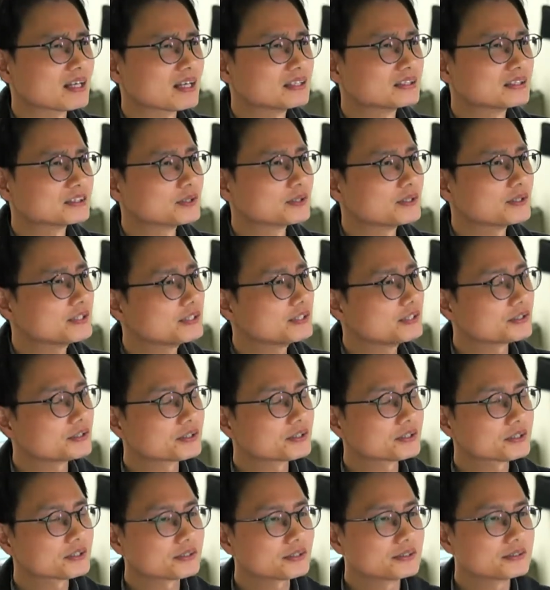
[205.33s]
So
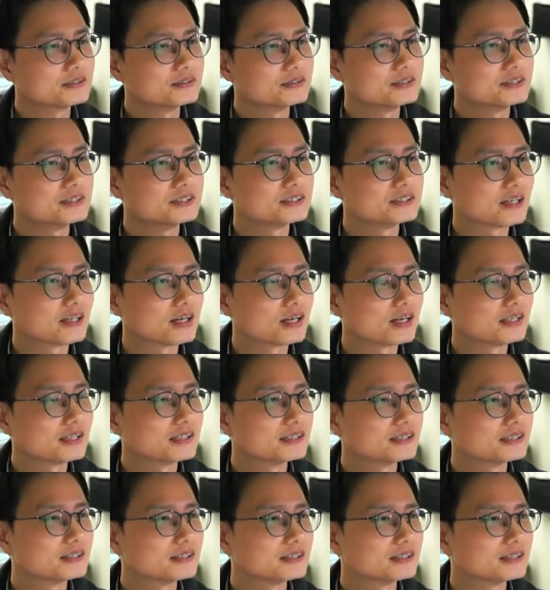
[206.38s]
here,
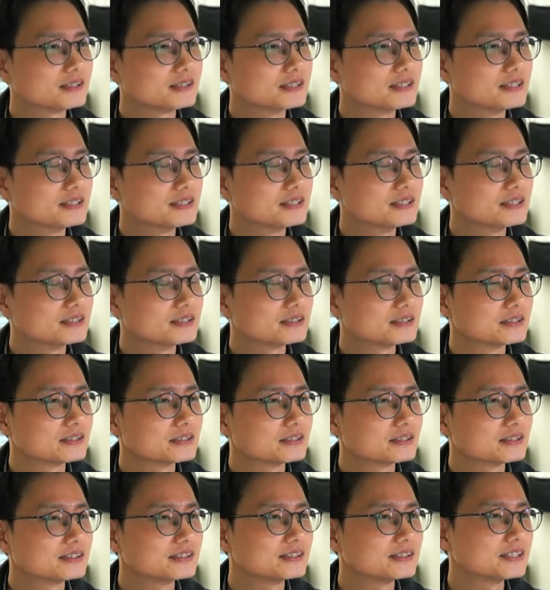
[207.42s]
design is
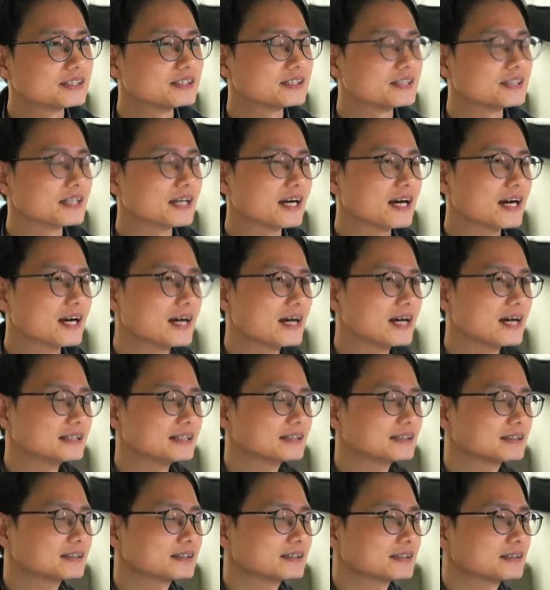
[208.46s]
seen
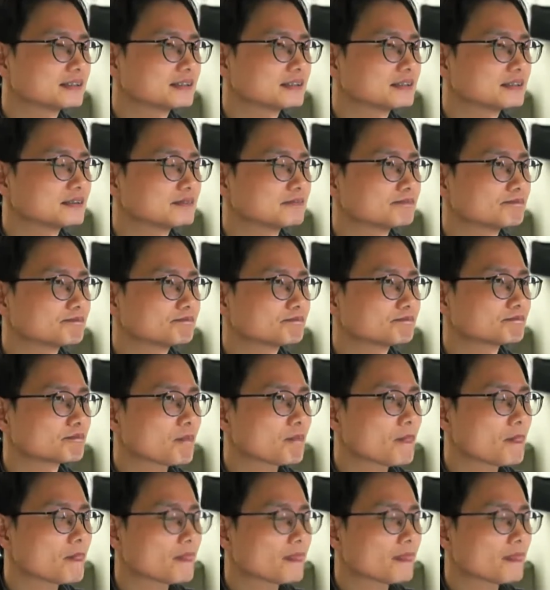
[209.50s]
as
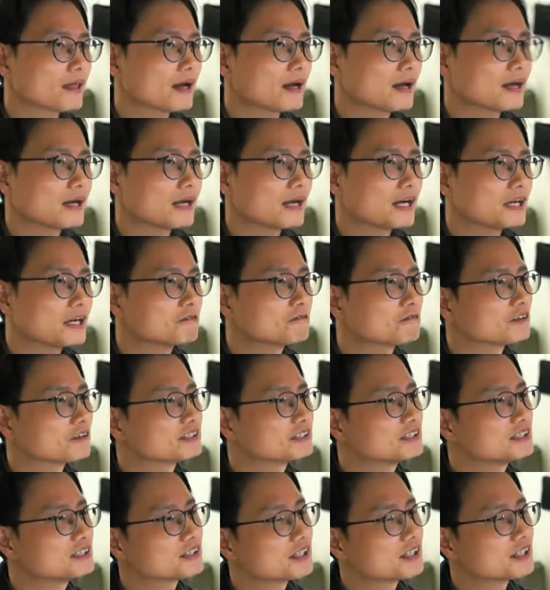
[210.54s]
a
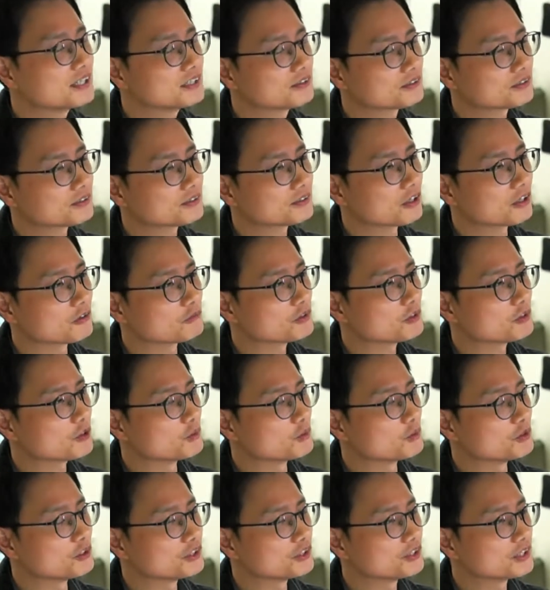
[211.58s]
facilitator of the
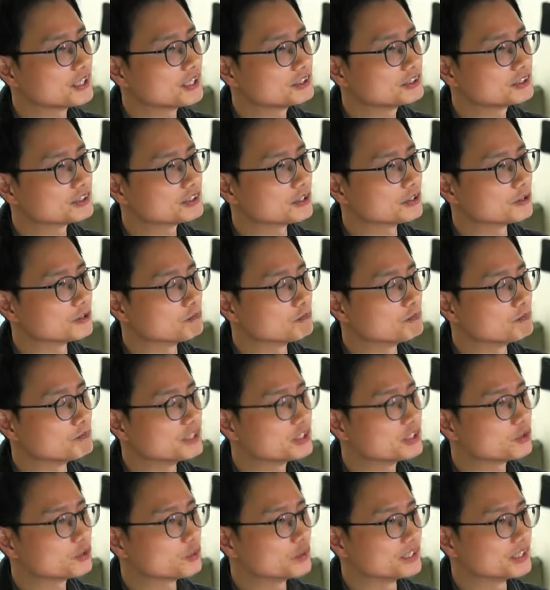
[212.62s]
communication
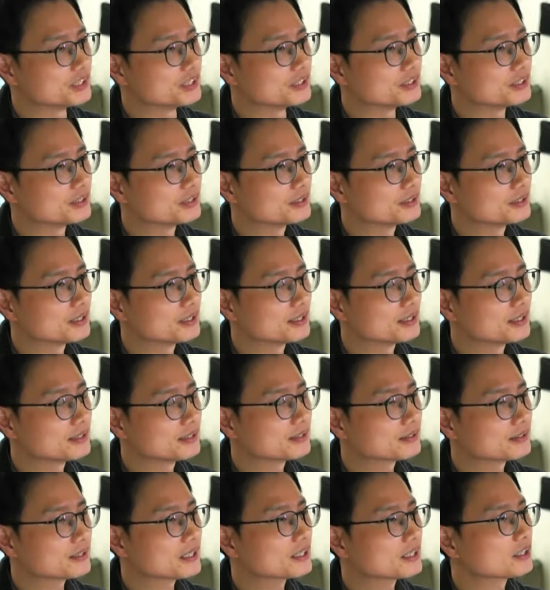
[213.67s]
between
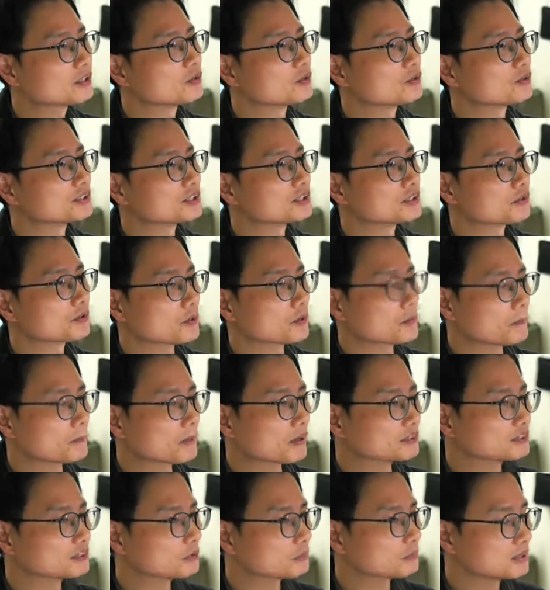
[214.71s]
technological
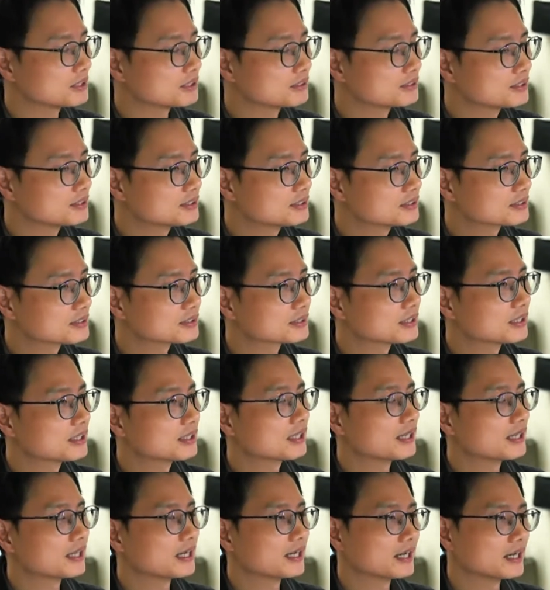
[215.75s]
possibilities
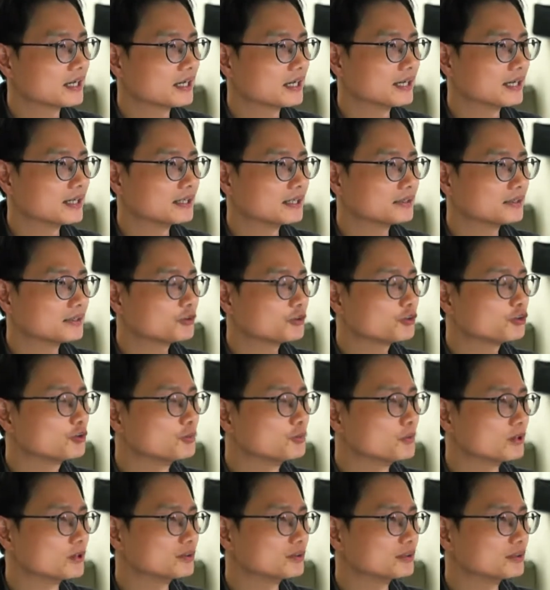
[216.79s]
and
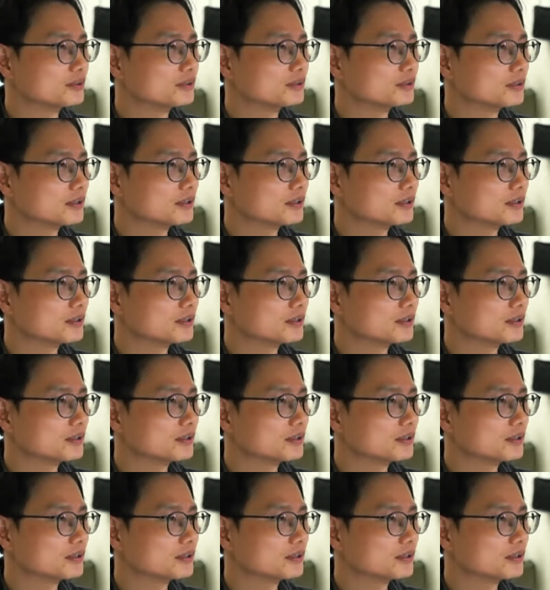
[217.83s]
human